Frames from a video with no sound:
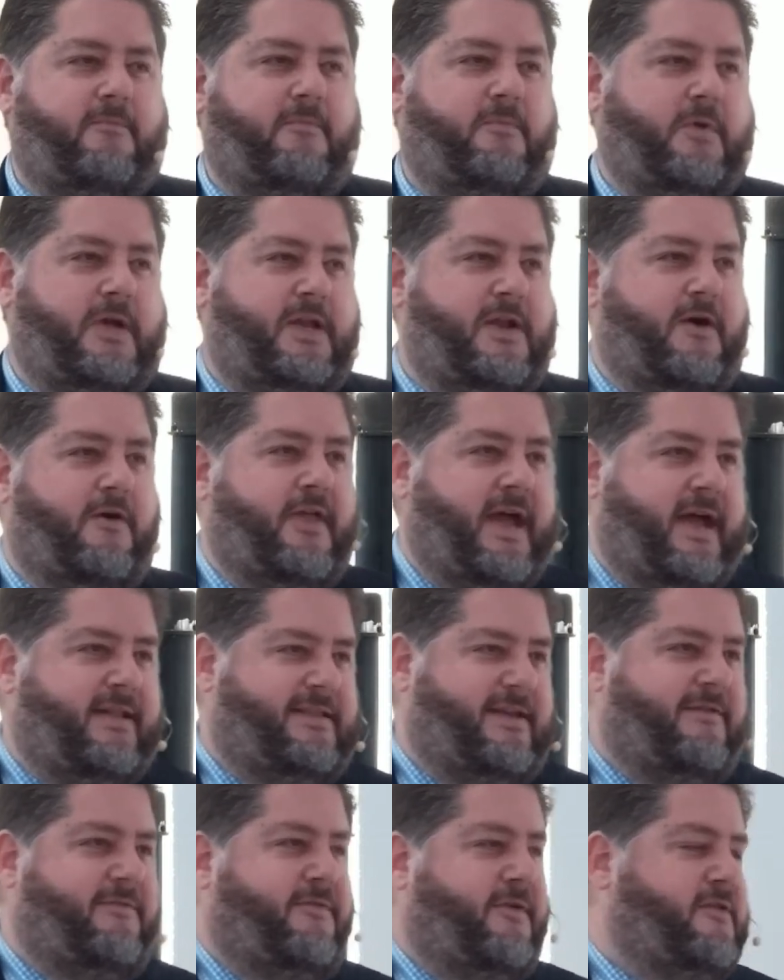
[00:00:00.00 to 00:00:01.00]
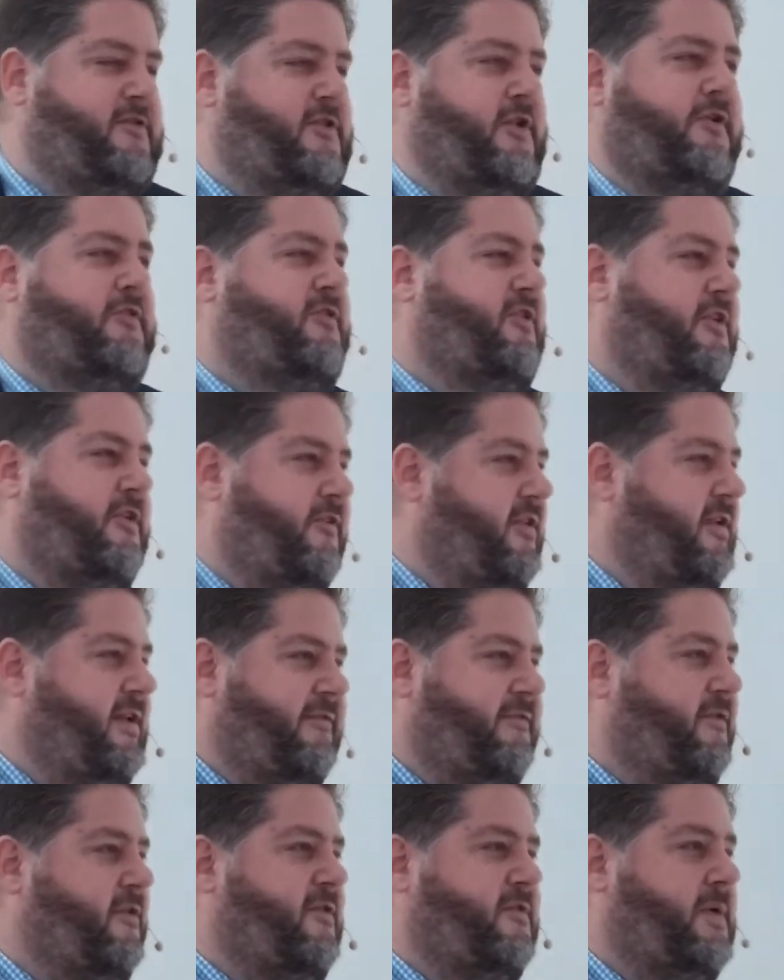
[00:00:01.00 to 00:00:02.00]
We know that difference. You also know the
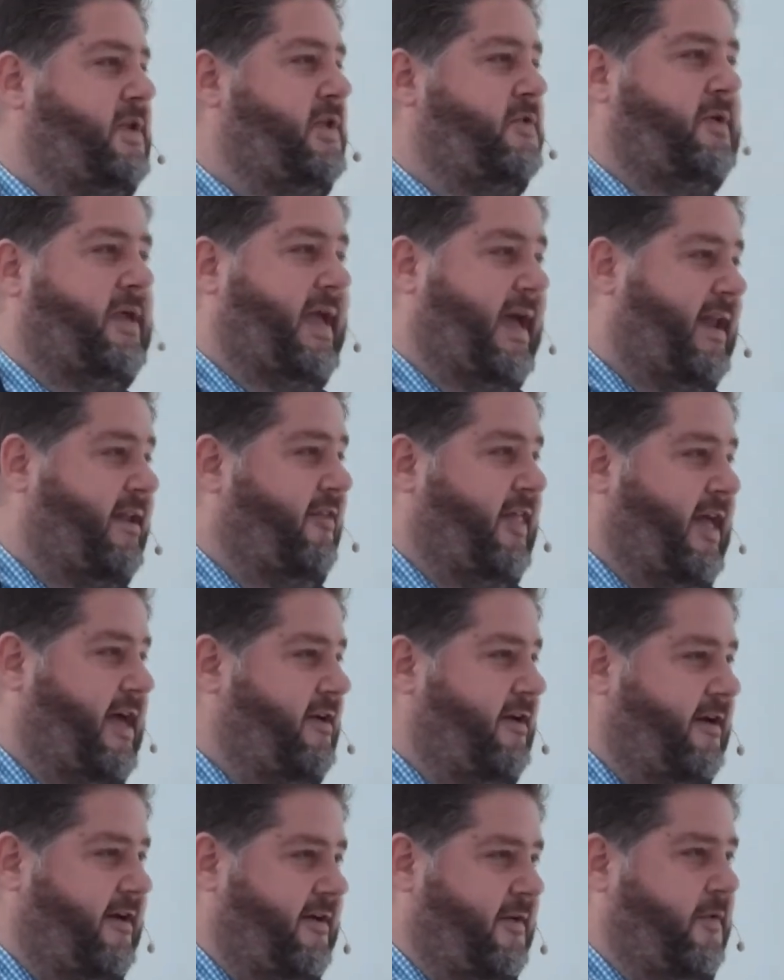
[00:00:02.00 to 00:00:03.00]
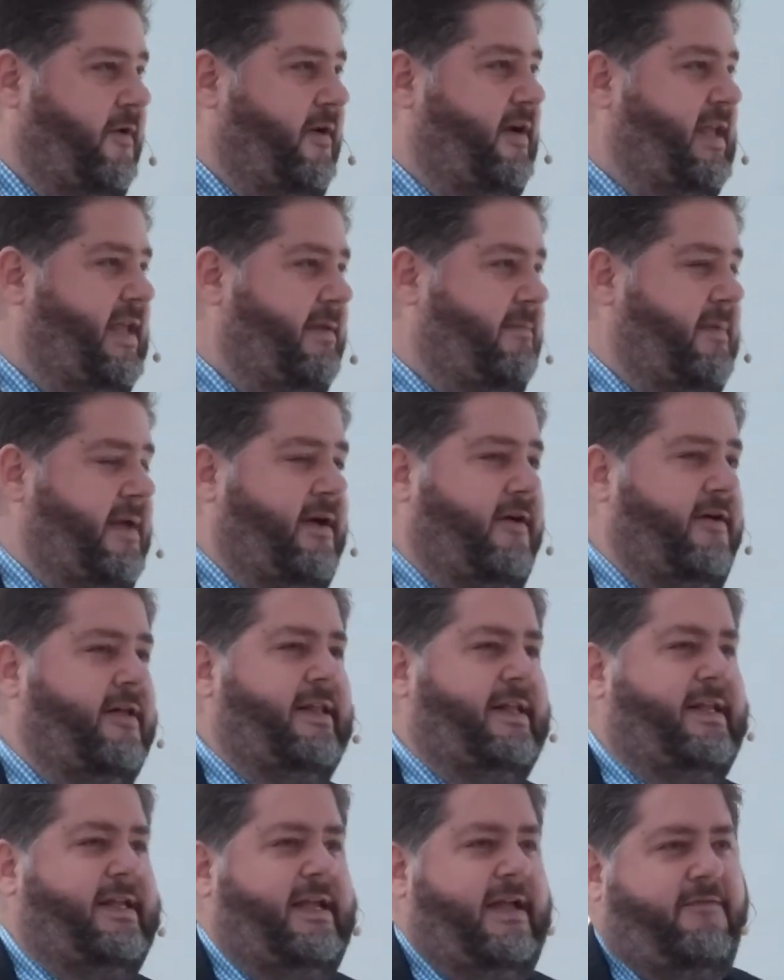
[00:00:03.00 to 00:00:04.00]
difference when you get a letter or an email.
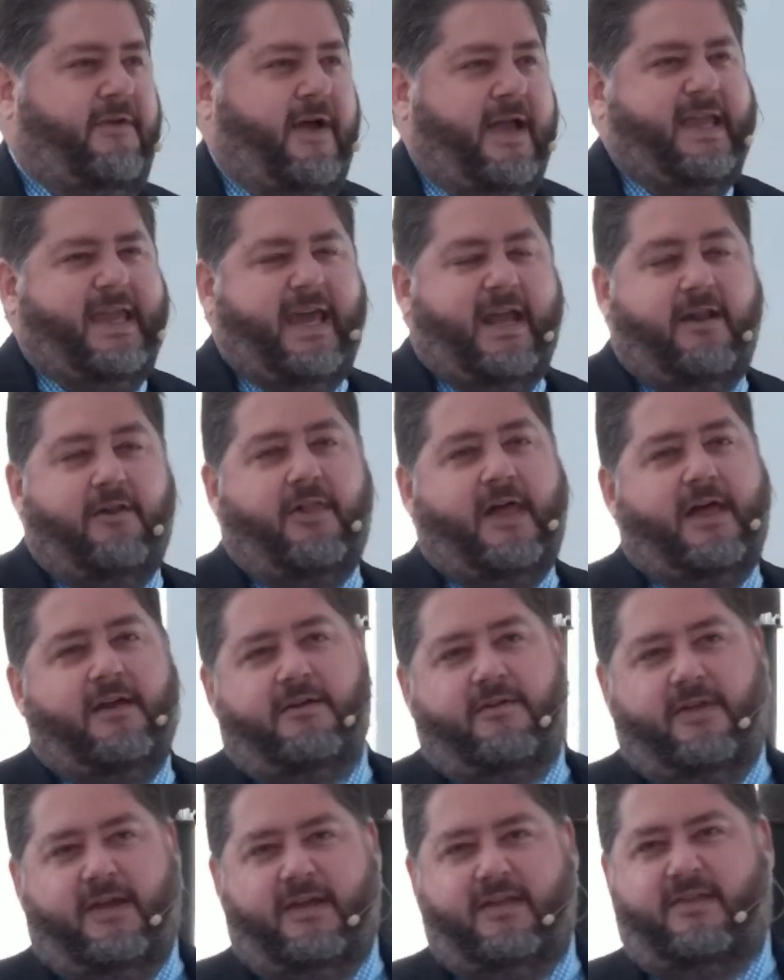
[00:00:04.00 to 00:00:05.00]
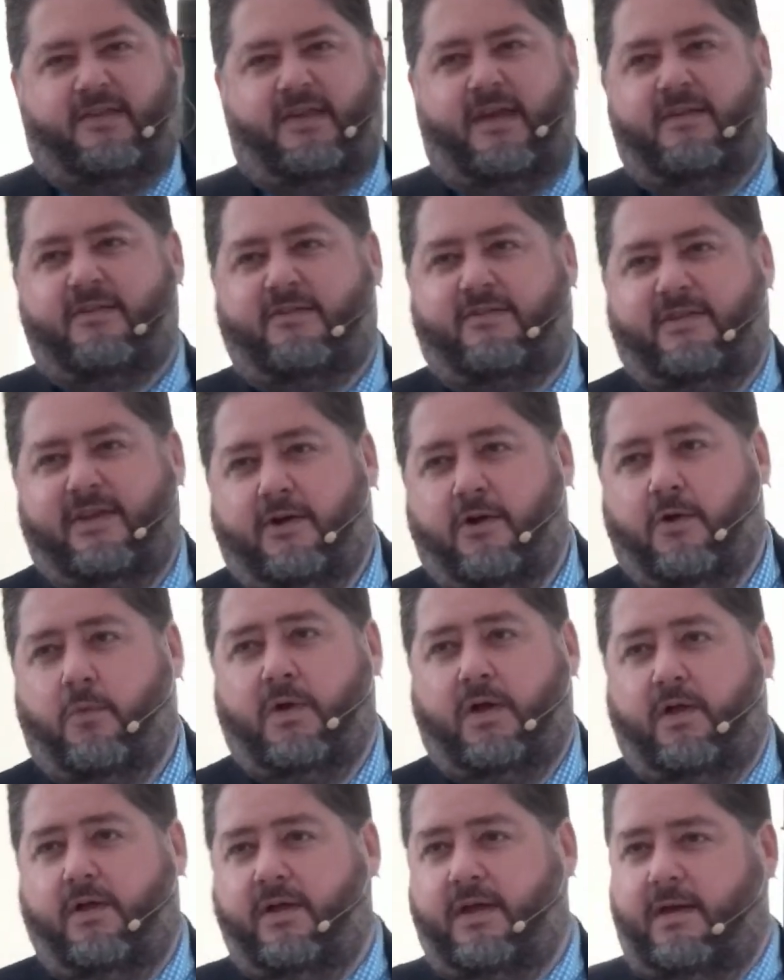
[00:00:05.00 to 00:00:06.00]
If I get a letter that says, "Dear
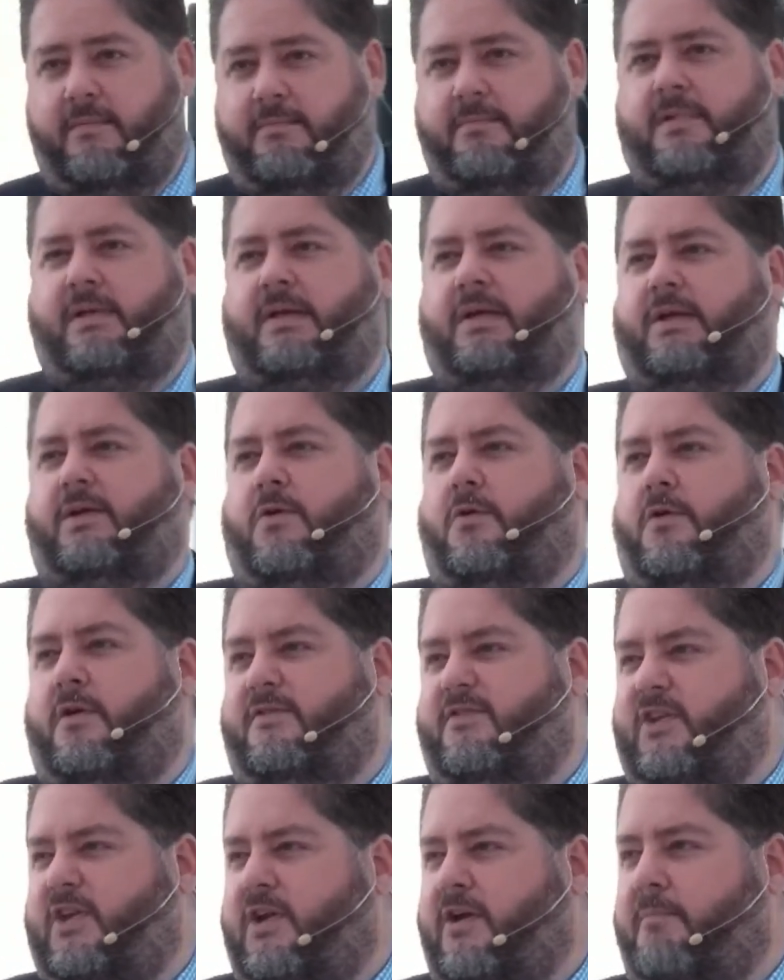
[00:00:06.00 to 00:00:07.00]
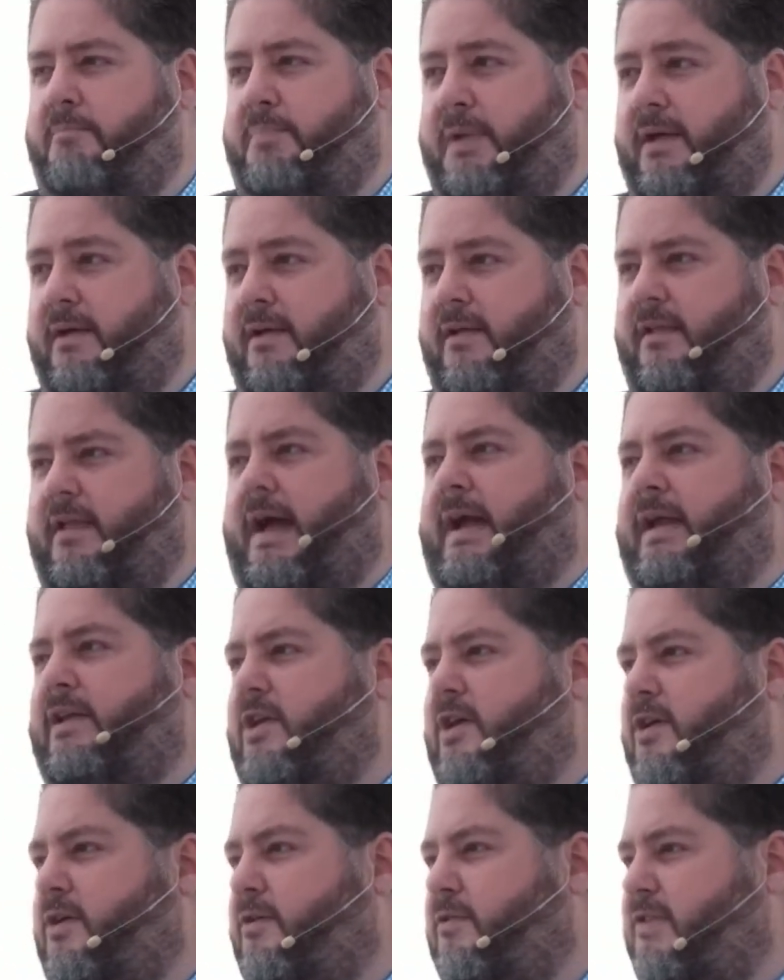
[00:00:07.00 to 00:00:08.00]
William," or "Dear Bill," I
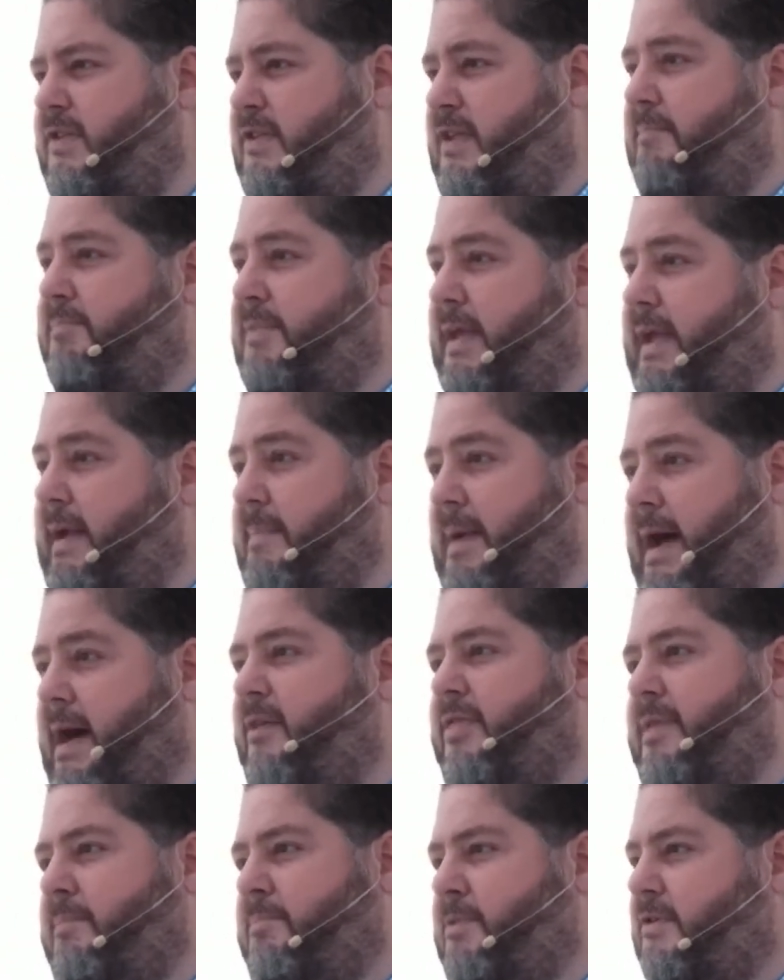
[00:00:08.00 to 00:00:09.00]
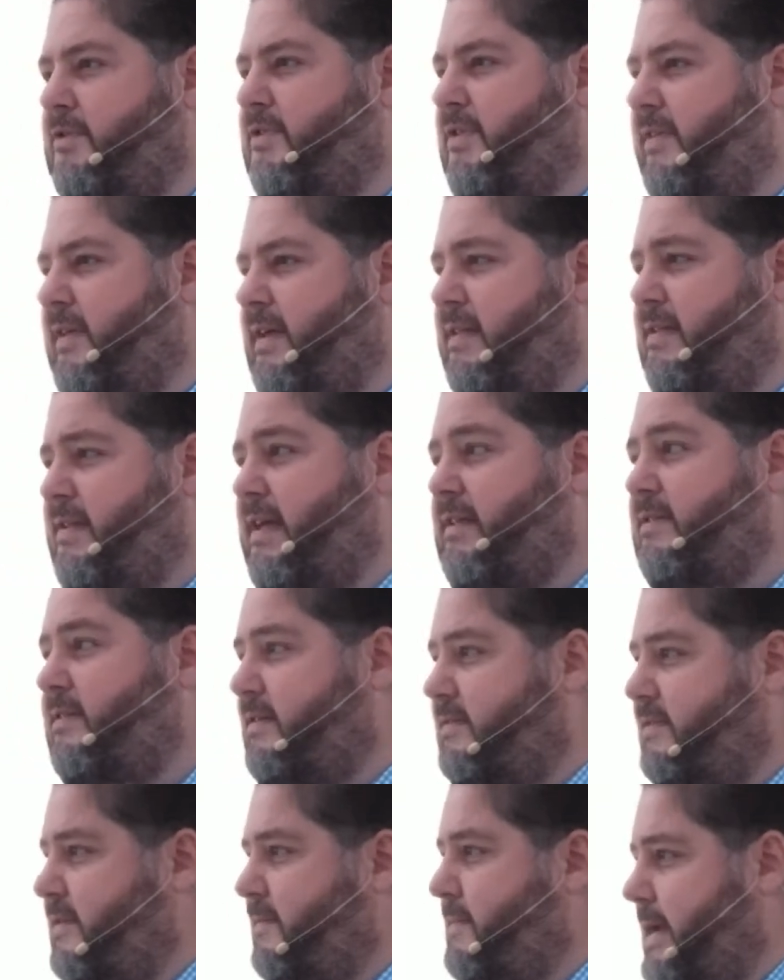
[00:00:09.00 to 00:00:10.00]
know something about the person that sends
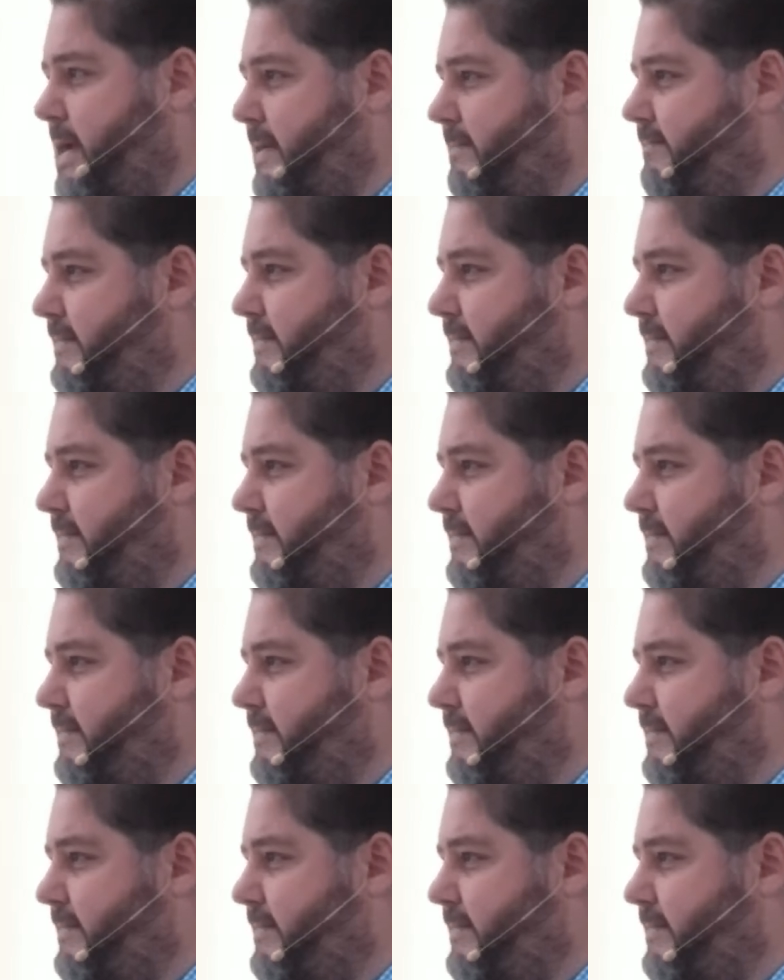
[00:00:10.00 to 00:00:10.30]
it to me.